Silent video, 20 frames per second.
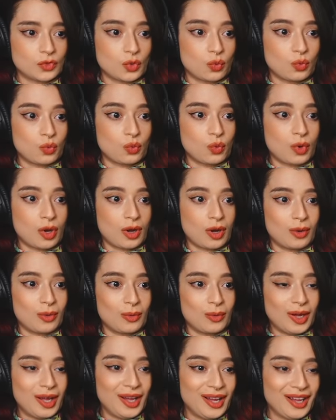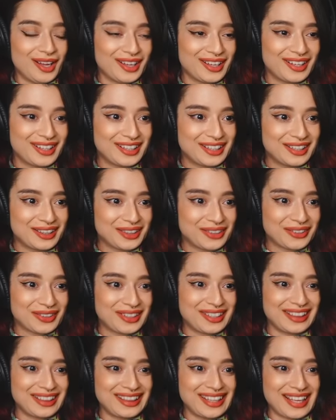Whoa. Look
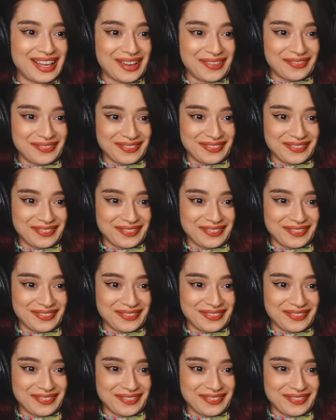at them.